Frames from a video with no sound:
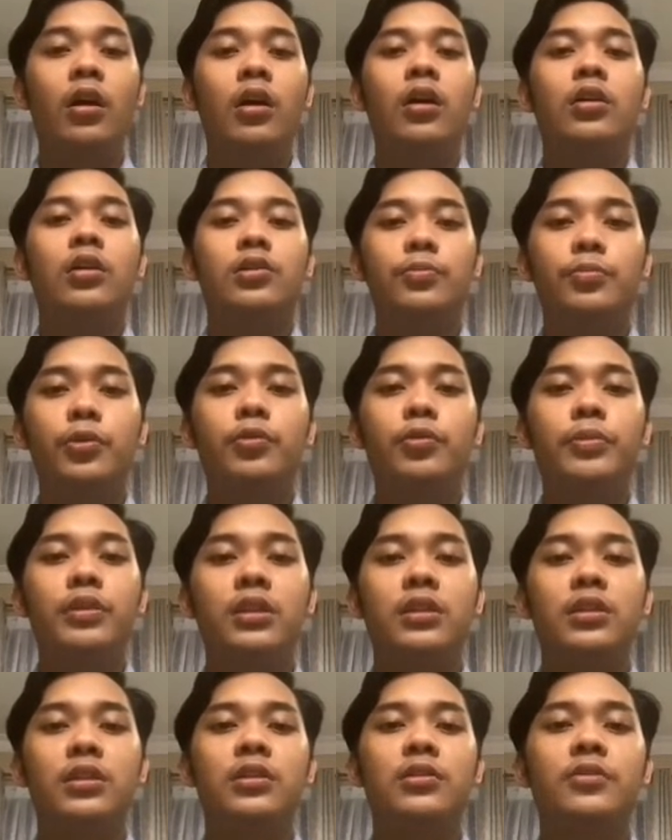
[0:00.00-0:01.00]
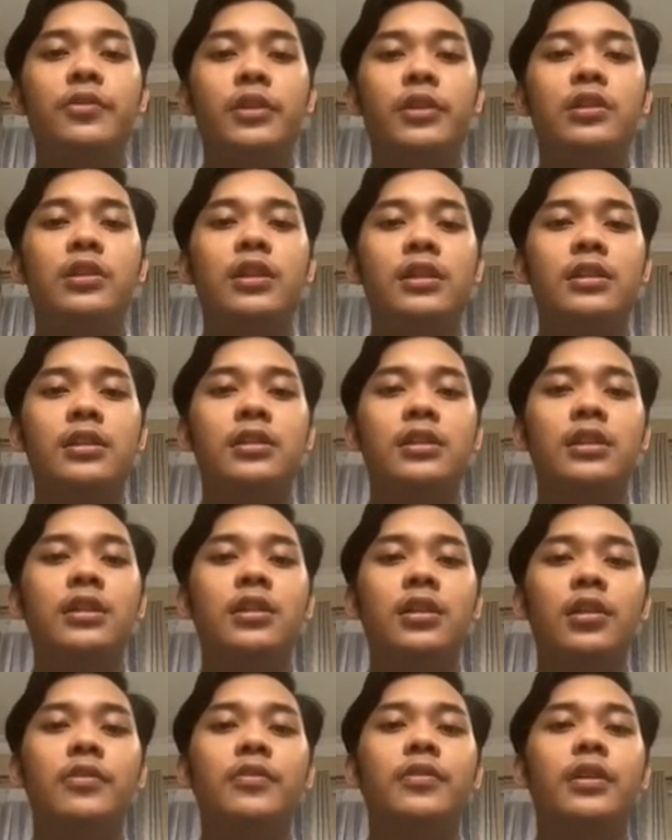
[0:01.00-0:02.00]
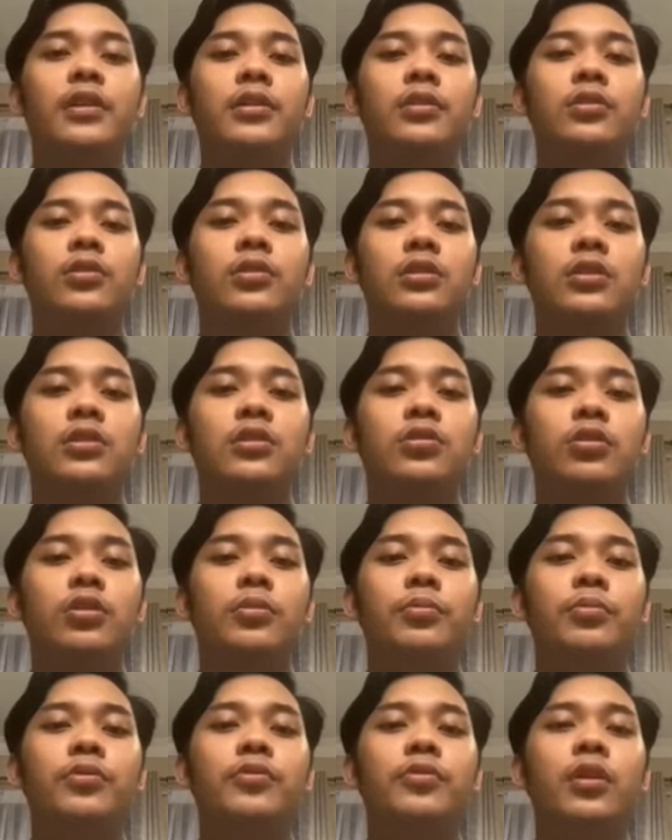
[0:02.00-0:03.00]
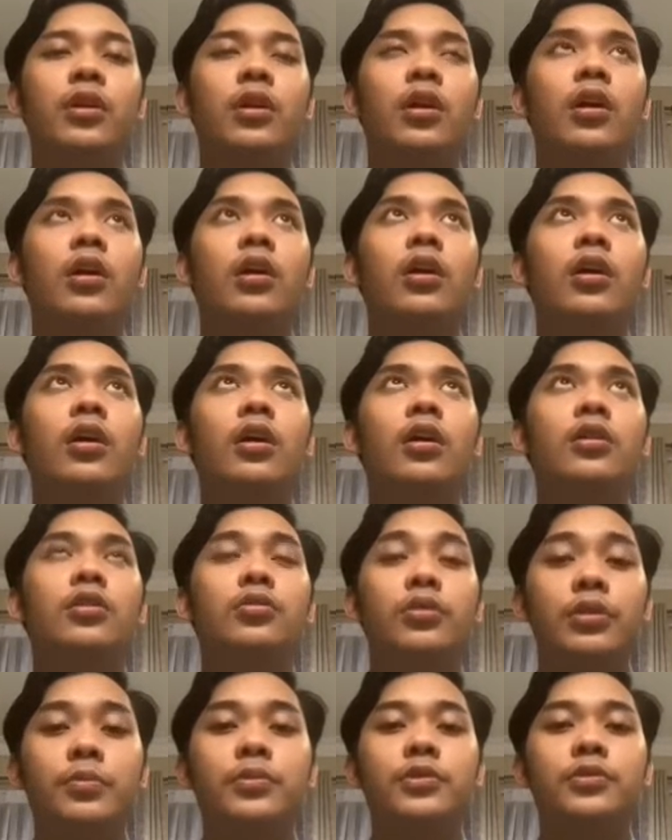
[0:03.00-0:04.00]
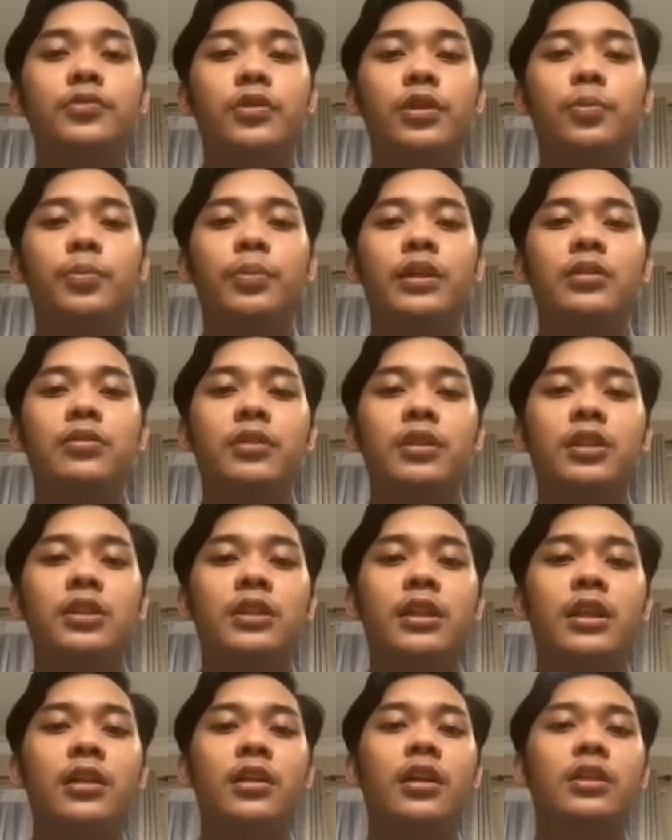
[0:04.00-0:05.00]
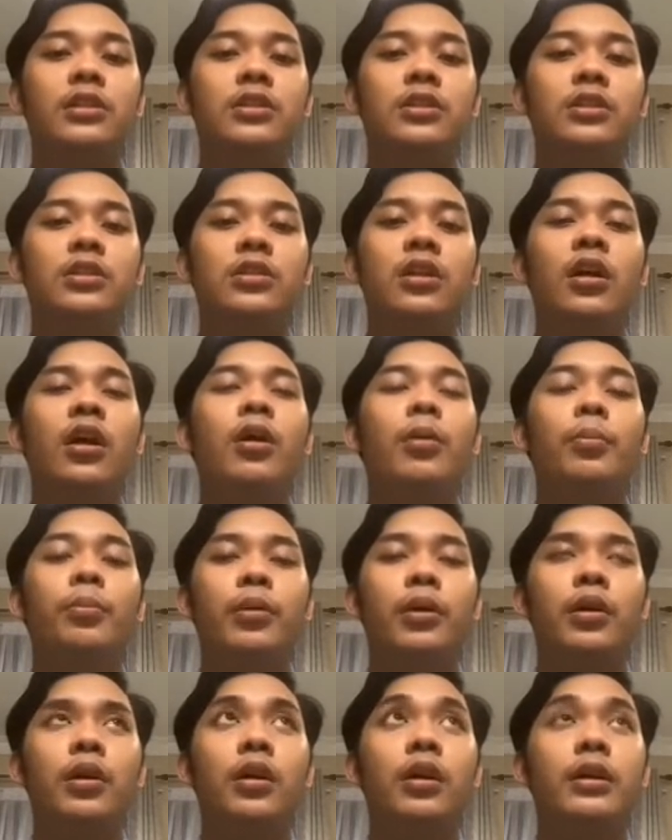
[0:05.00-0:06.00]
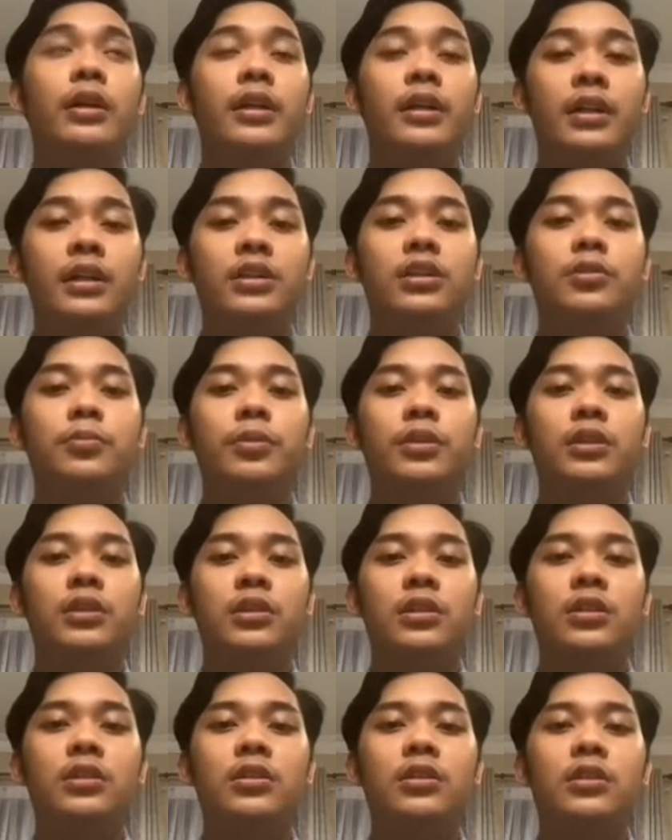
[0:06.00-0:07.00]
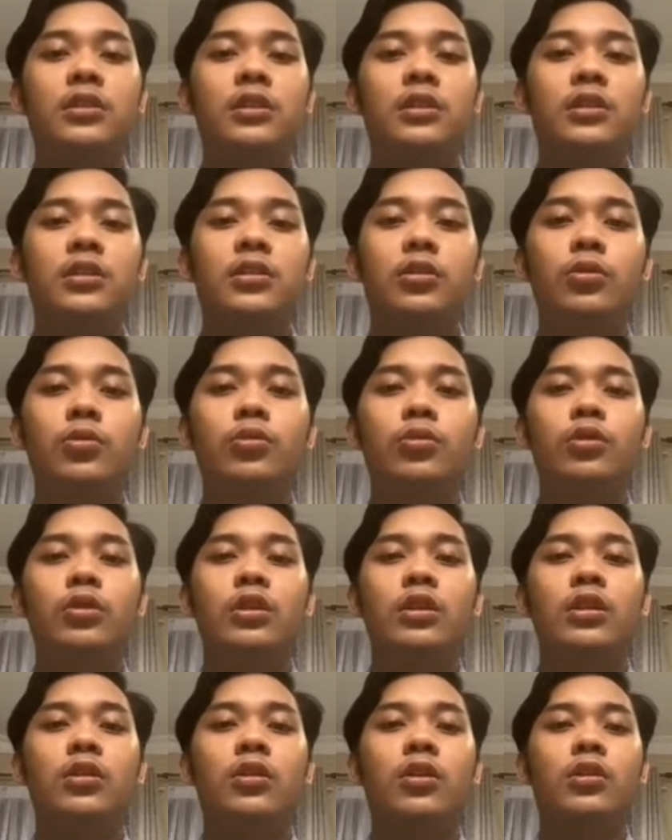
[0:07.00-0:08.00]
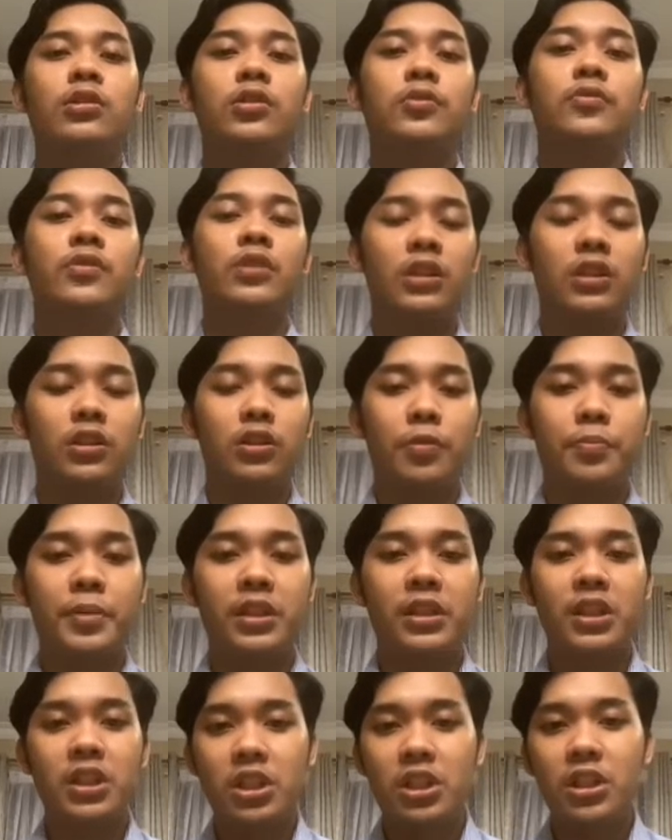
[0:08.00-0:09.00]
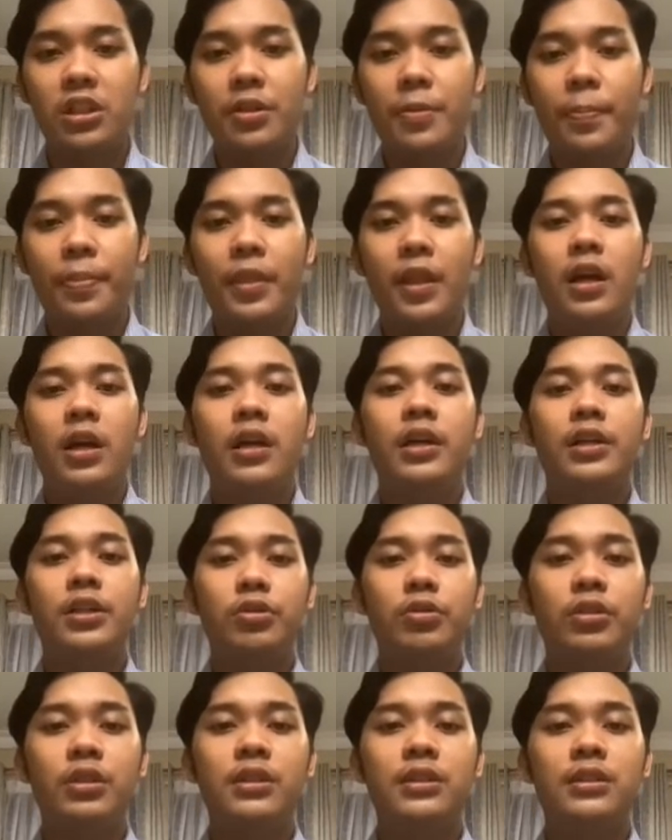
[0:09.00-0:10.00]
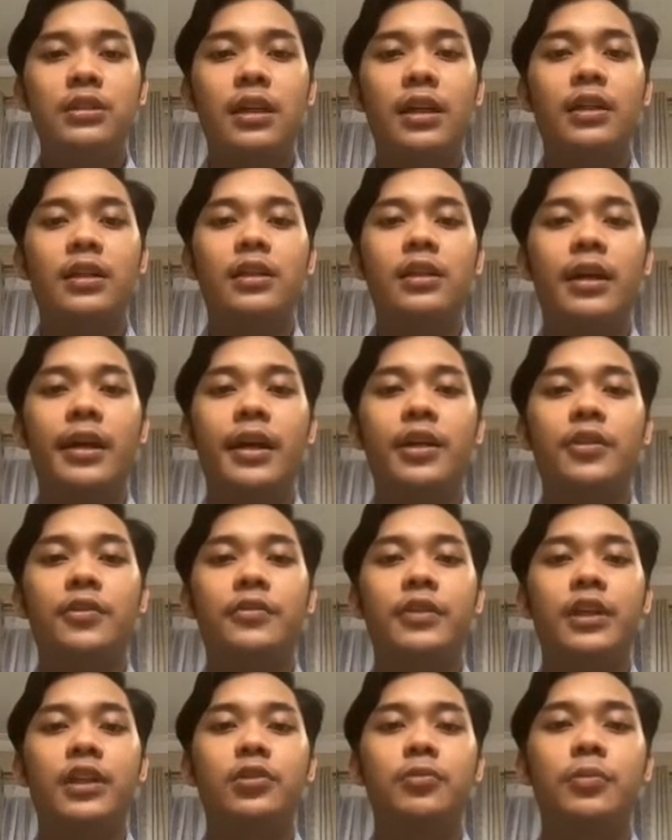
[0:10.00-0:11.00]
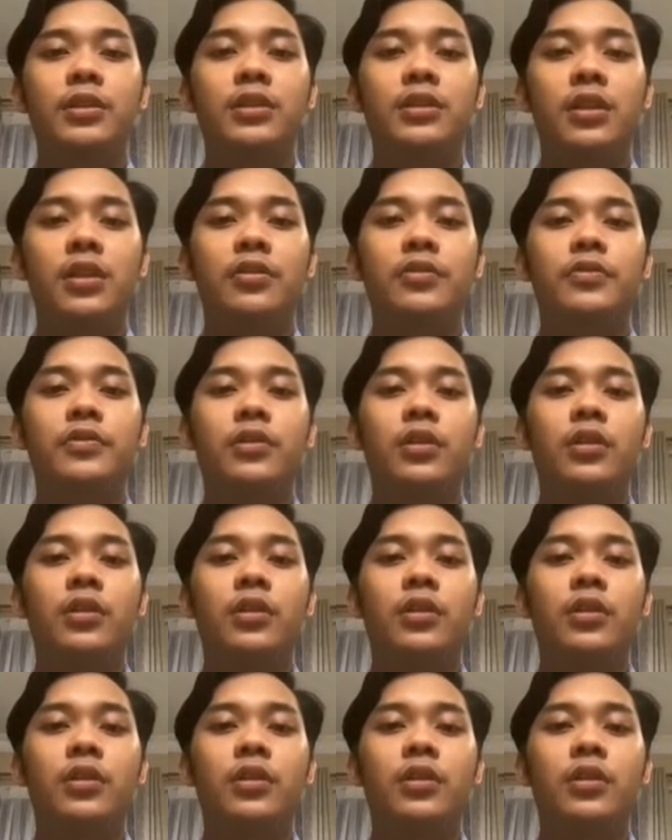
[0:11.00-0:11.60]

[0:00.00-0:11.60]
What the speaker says: Small businesses face less incentive and resources to remove workplace risks than larger businesses. This is due to the cost of workers' compensation, insurance, and a lack of expert staff.